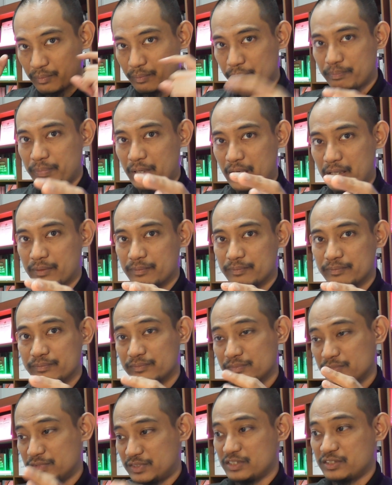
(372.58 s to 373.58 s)
bam,
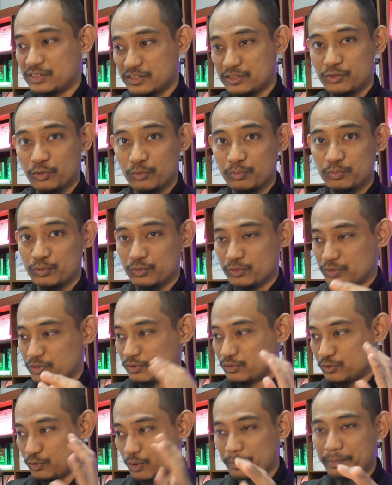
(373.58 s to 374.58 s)
this is your book,
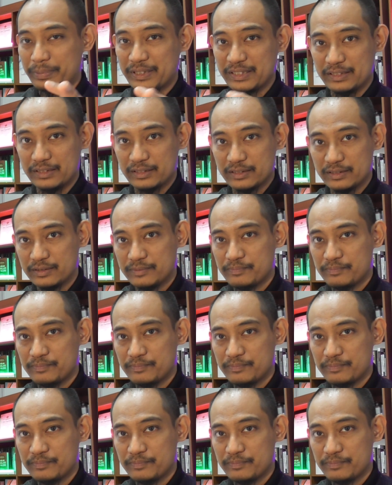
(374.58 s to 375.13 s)
complete?